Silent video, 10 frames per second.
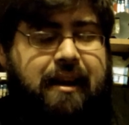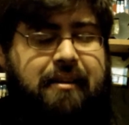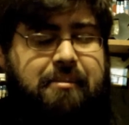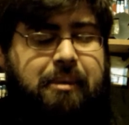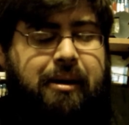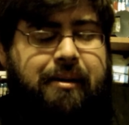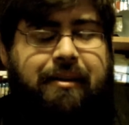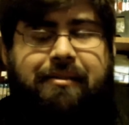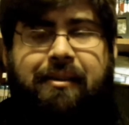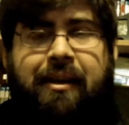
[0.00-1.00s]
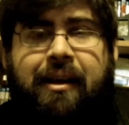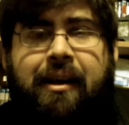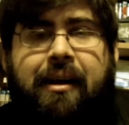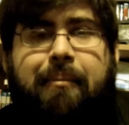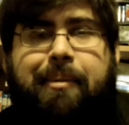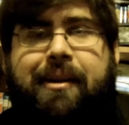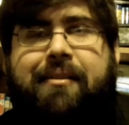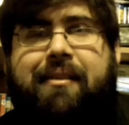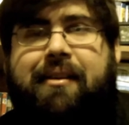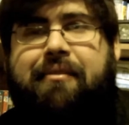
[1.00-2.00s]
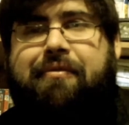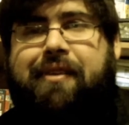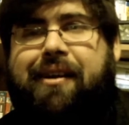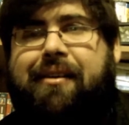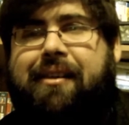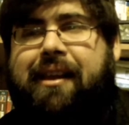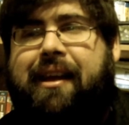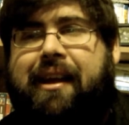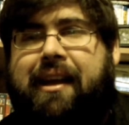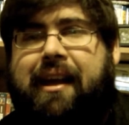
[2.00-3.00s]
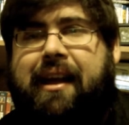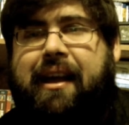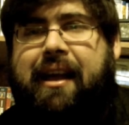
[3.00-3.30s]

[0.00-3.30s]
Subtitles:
Gods Among Us, but it didn't feel like